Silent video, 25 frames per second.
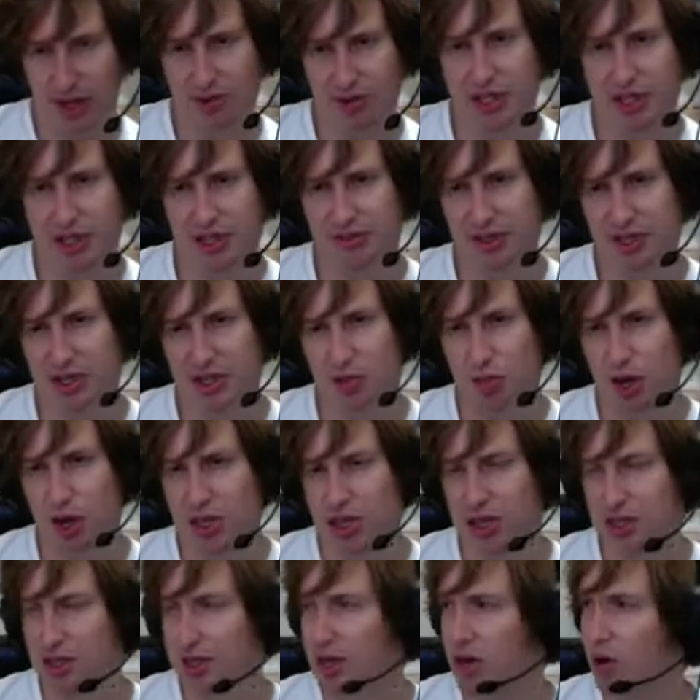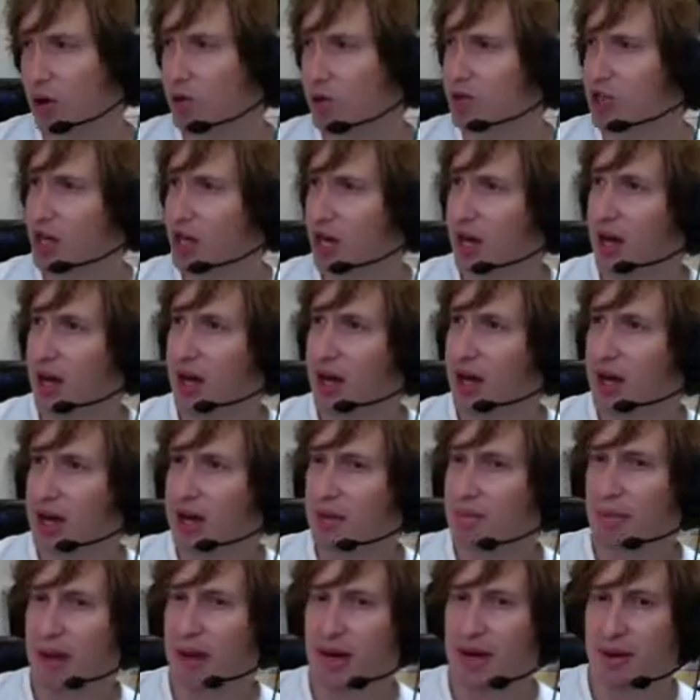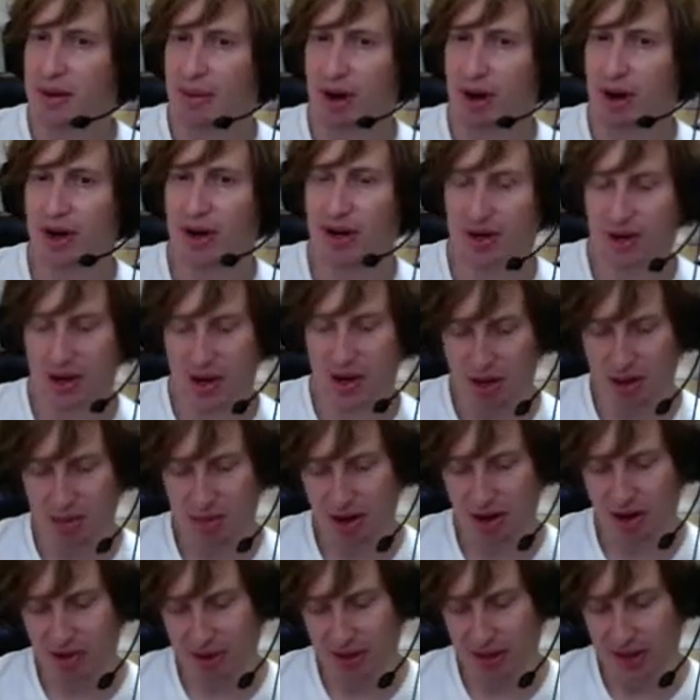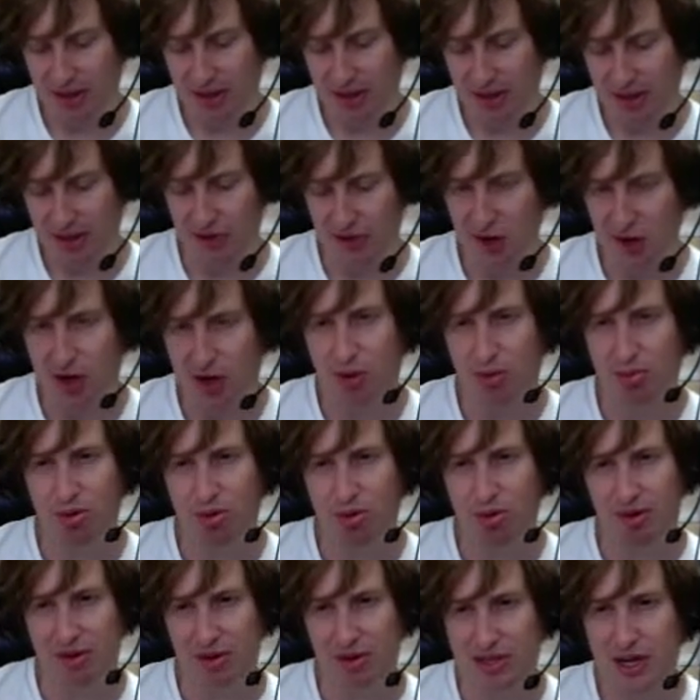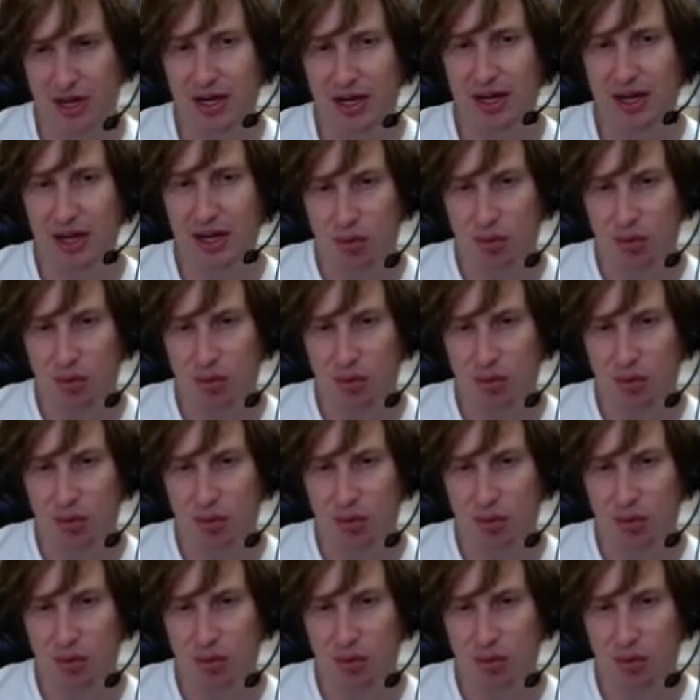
I just finished watching the OJ Made in America documentary, and the Zucker brothers